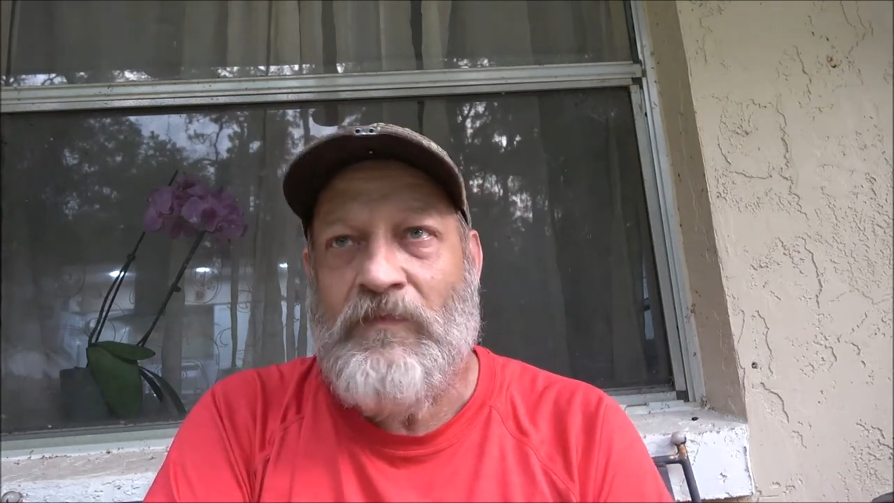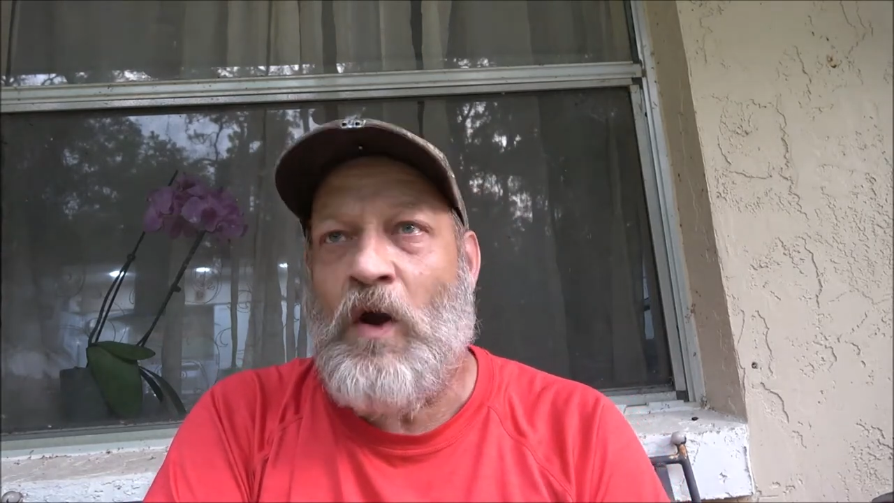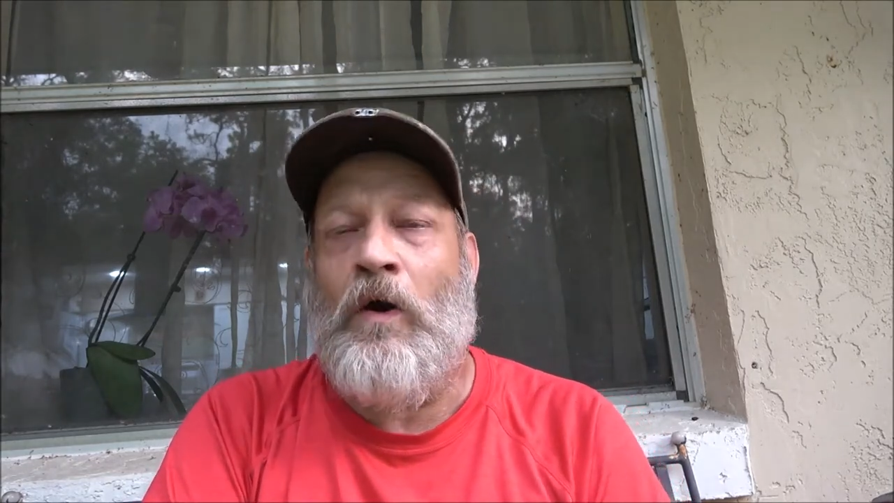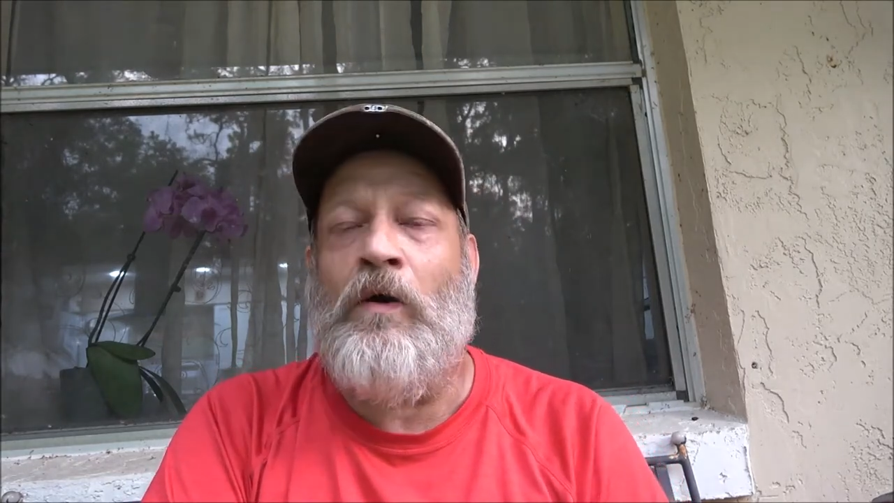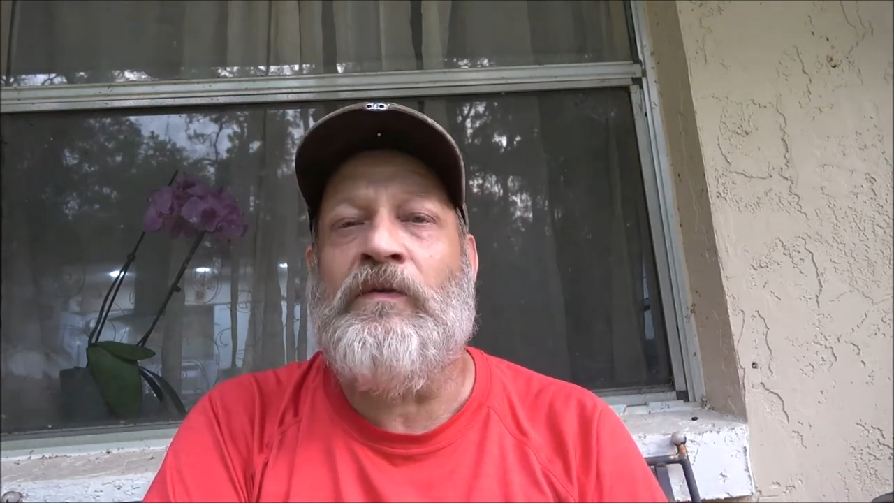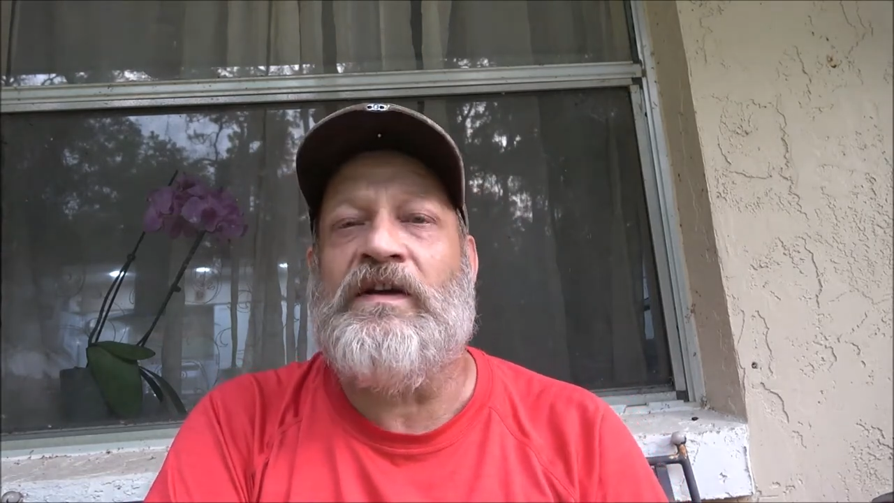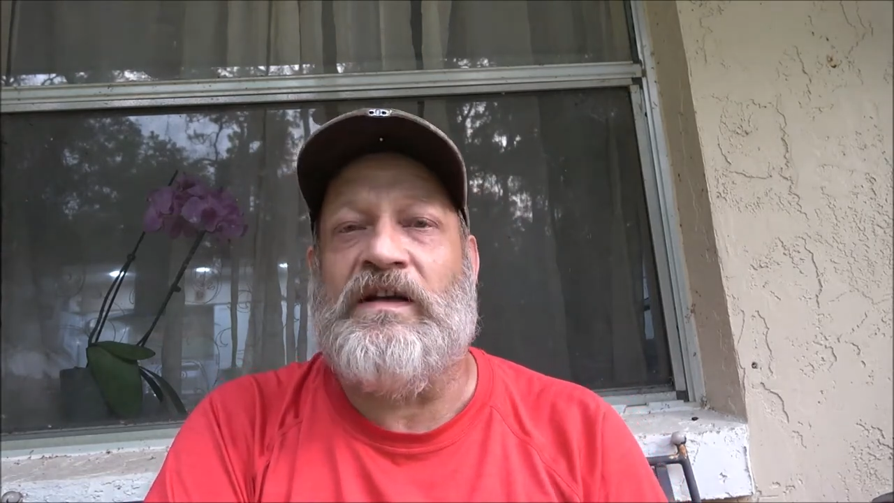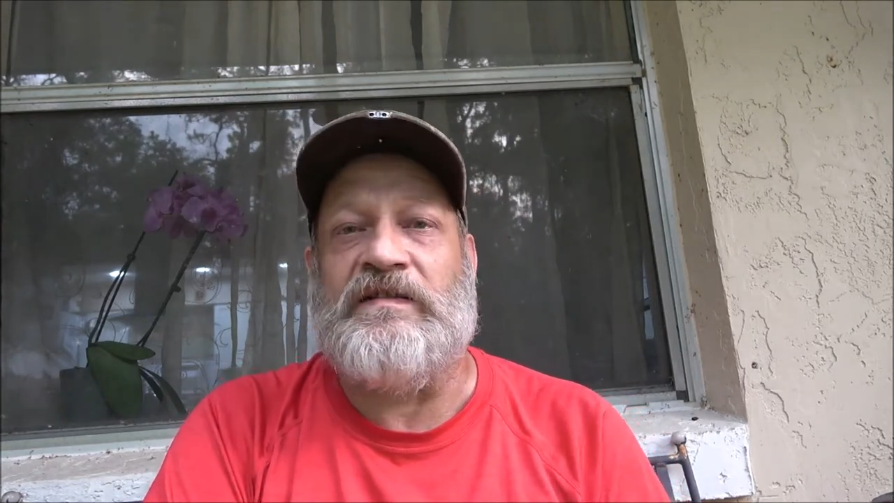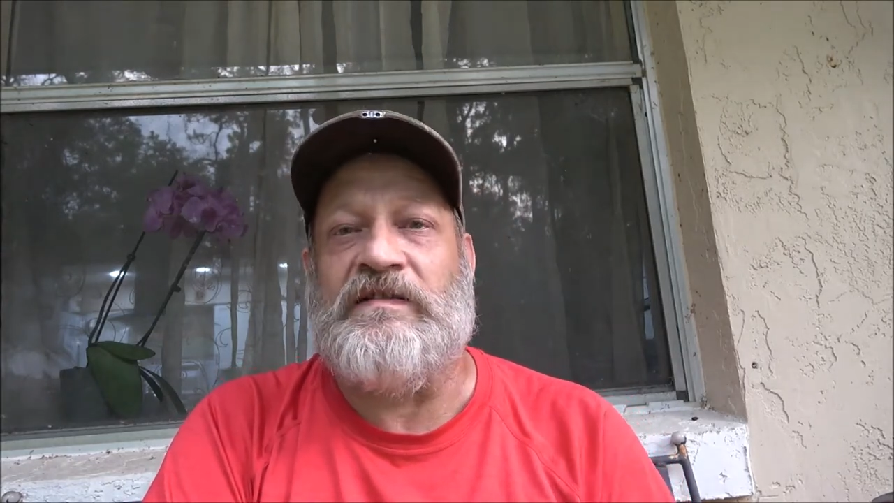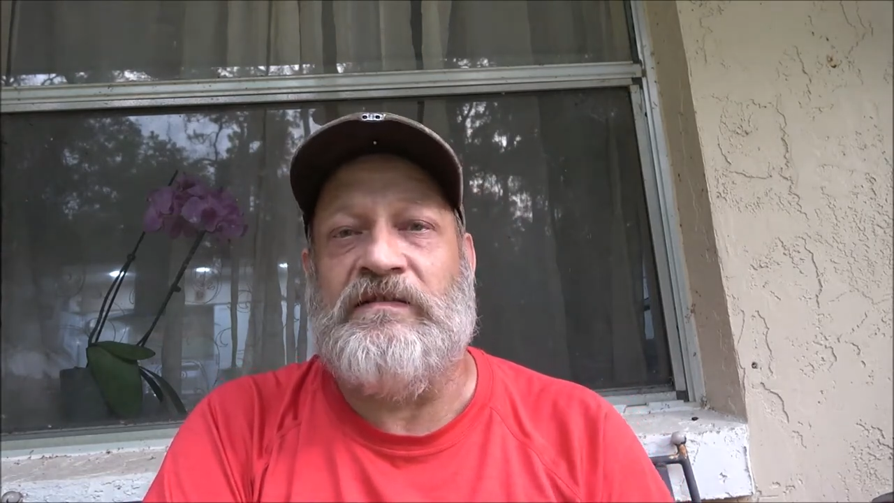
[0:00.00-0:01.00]
All
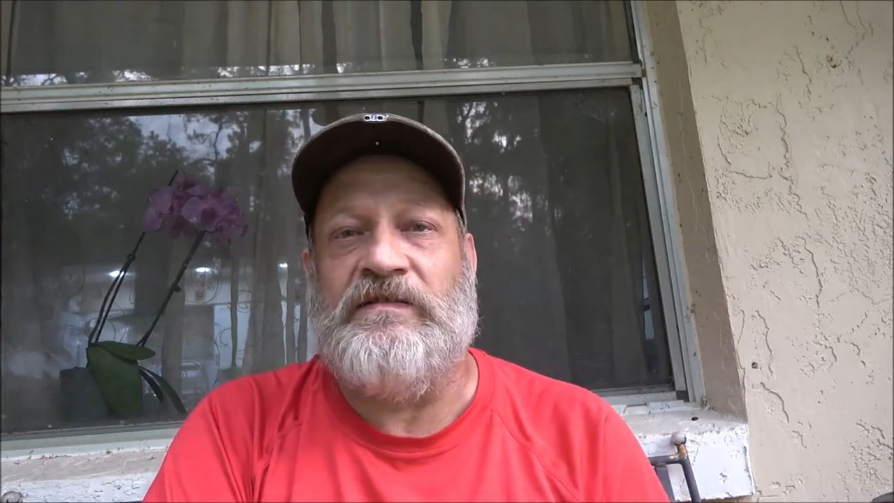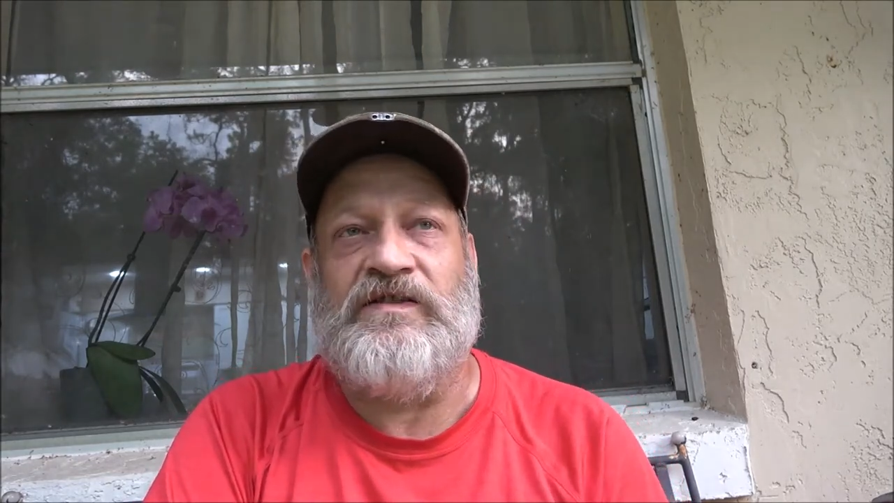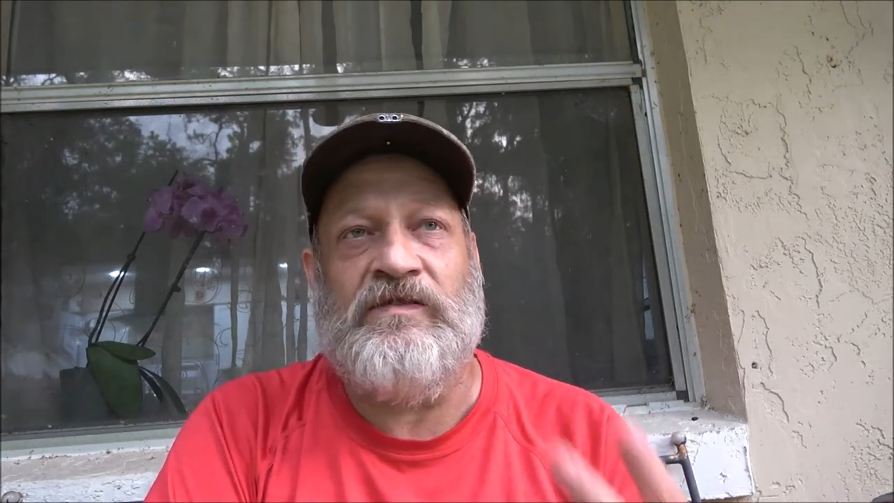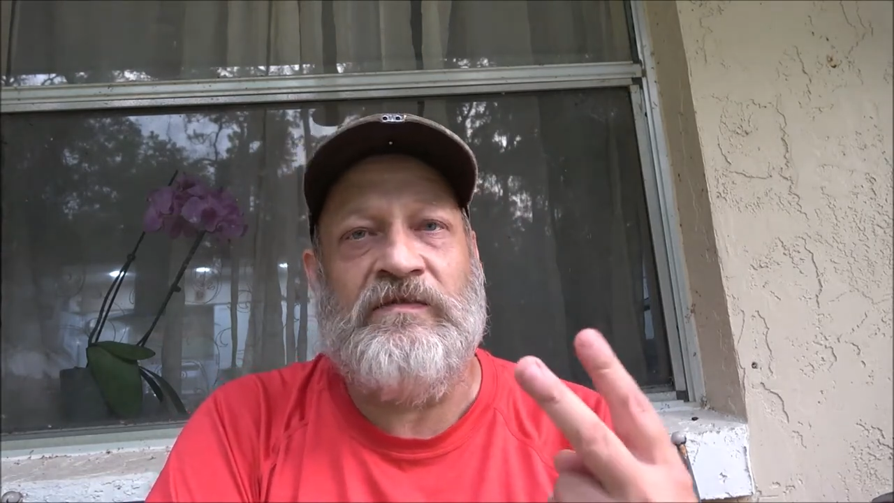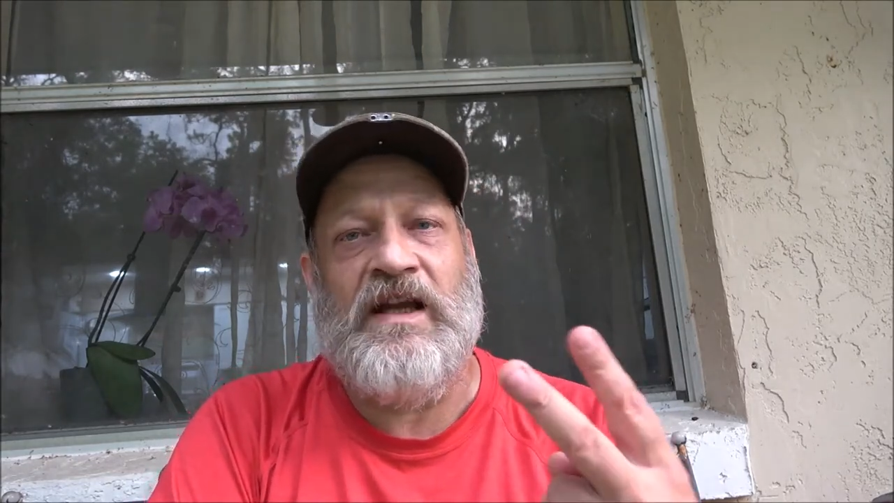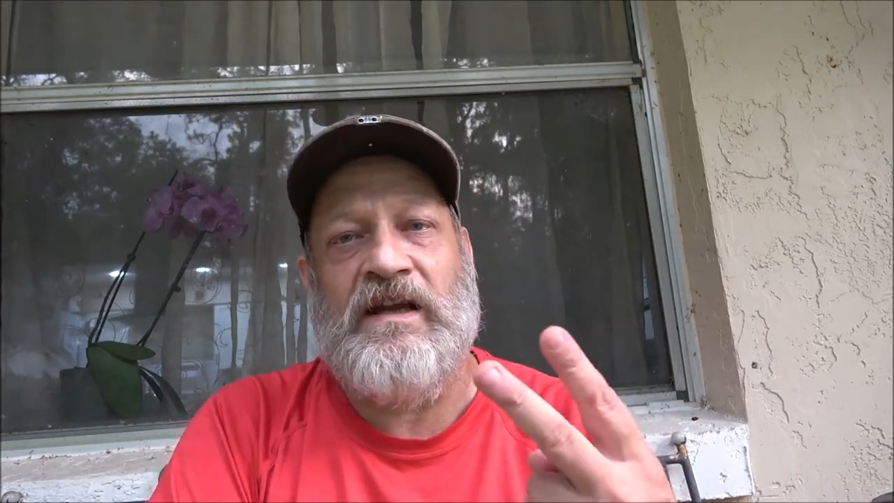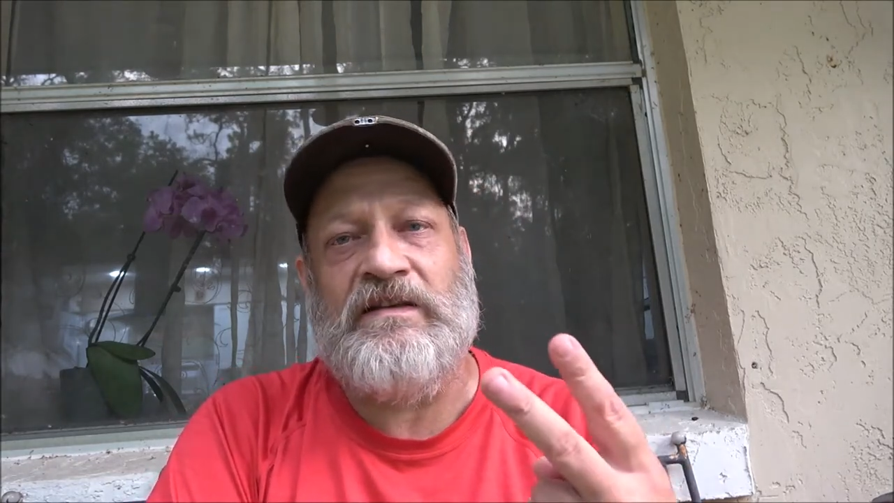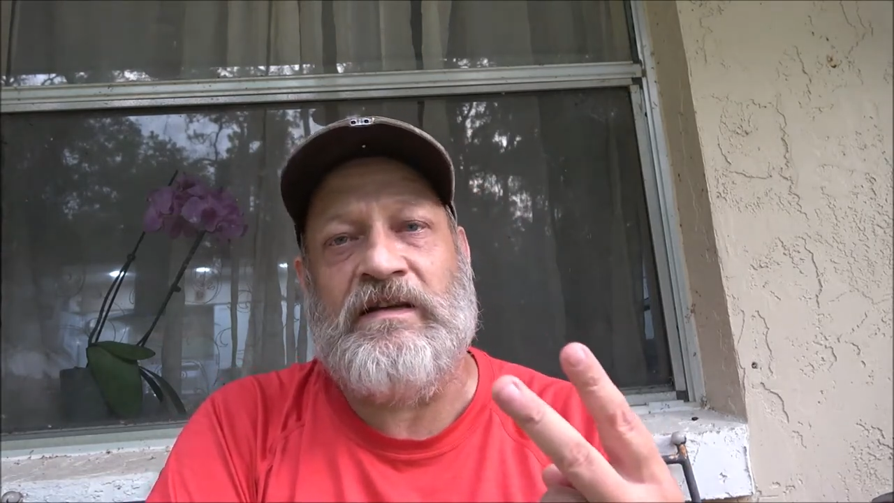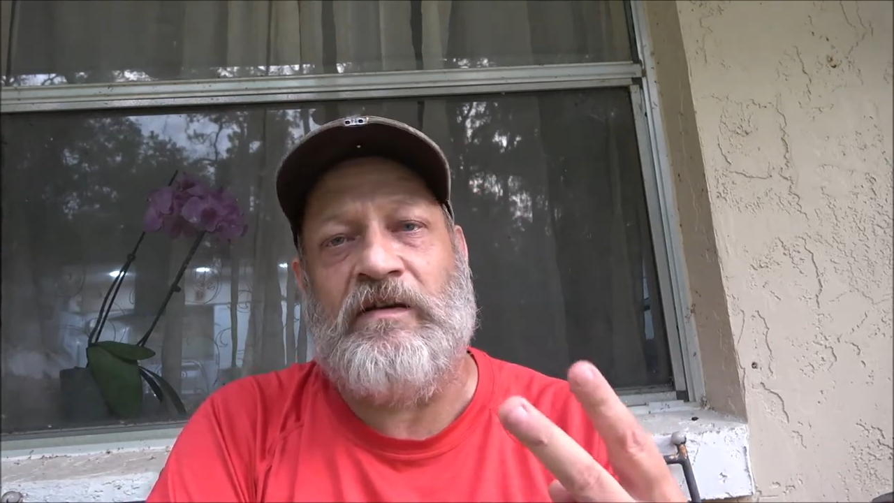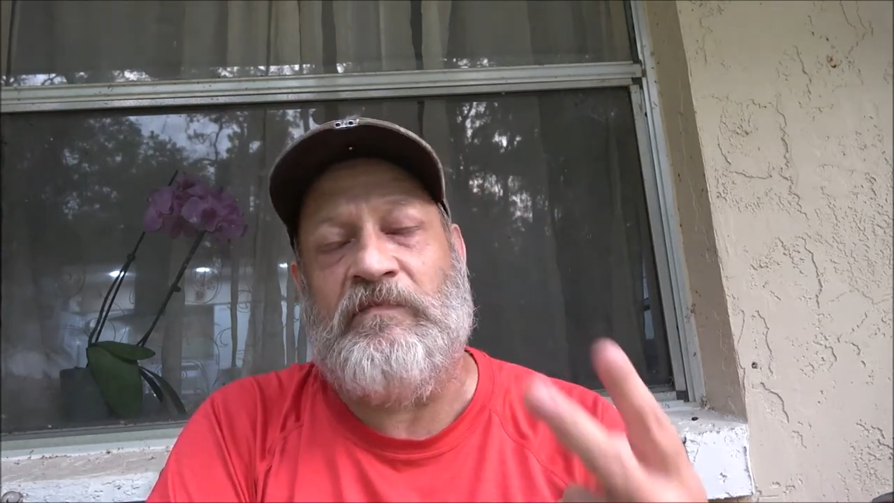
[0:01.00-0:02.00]
this, two
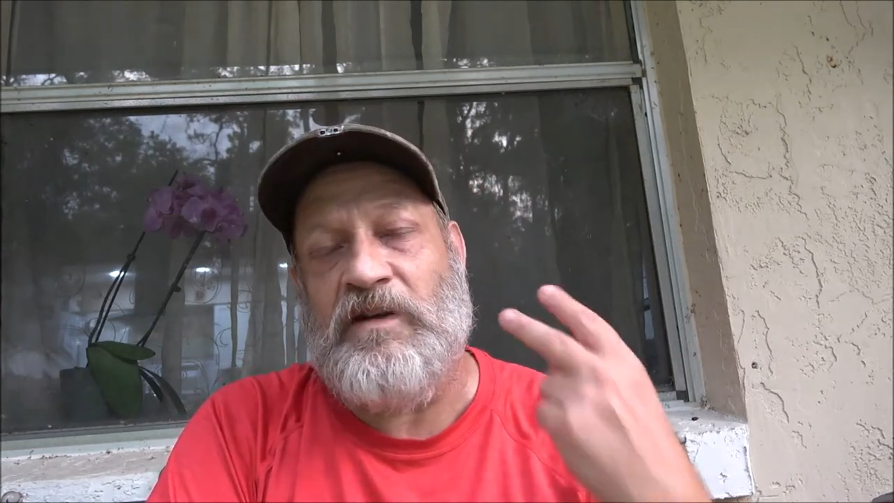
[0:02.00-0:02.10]
days out of